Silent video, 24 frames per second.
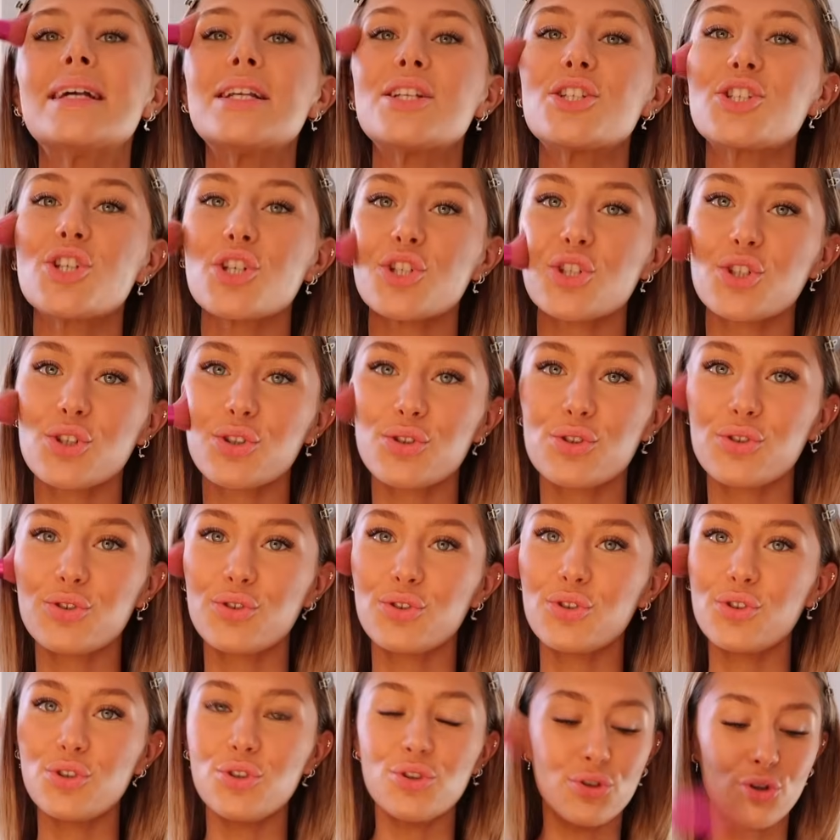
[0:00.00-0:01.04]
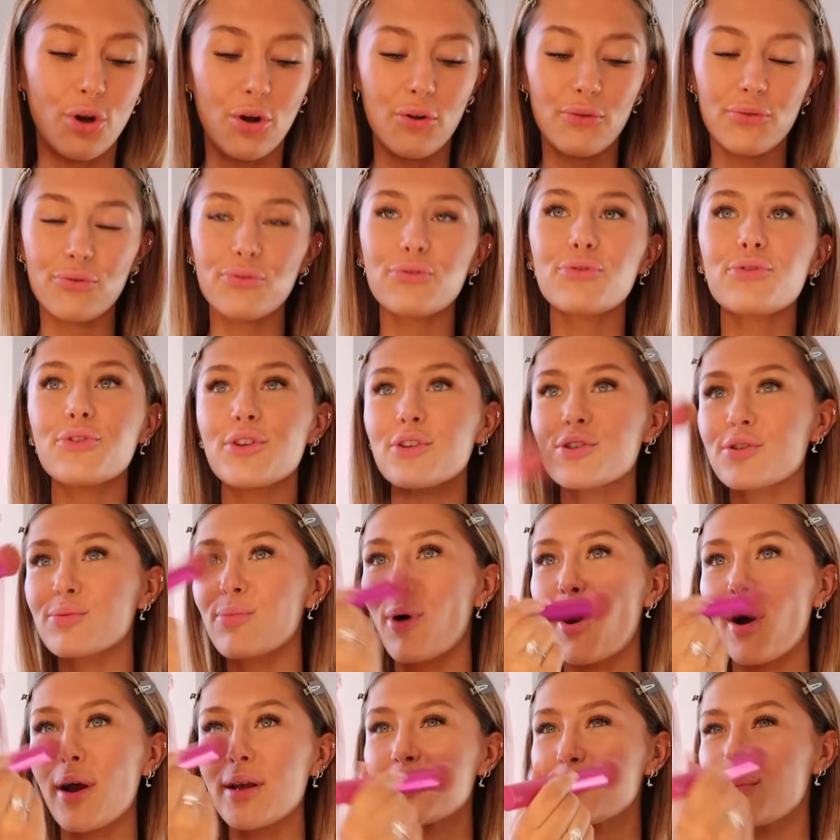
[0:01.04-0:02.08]
it's just not the
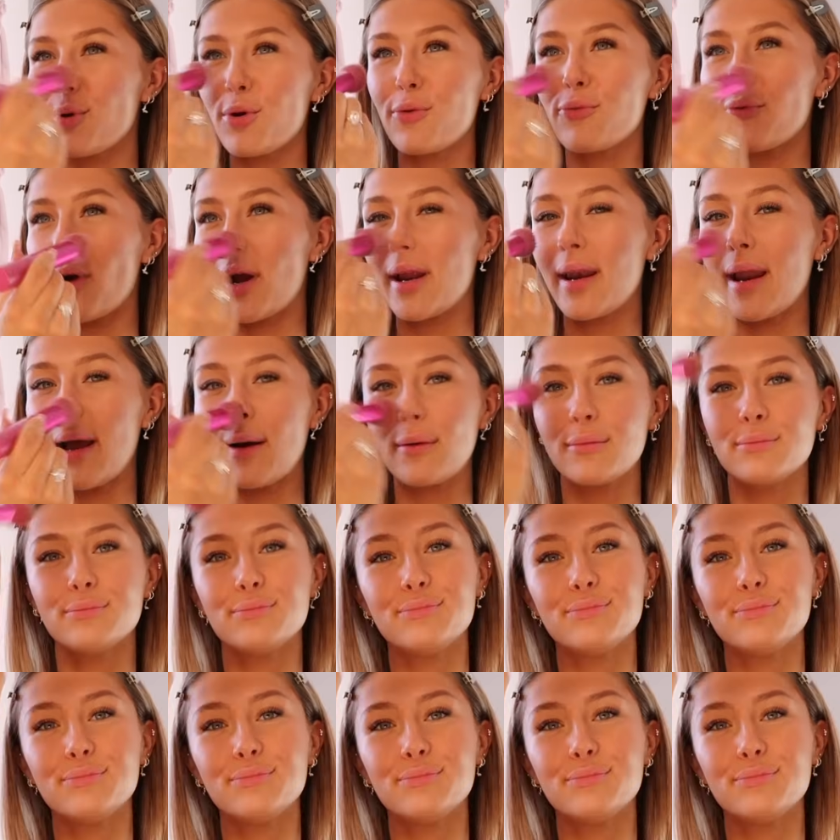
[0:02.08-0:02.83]
smartest move right now.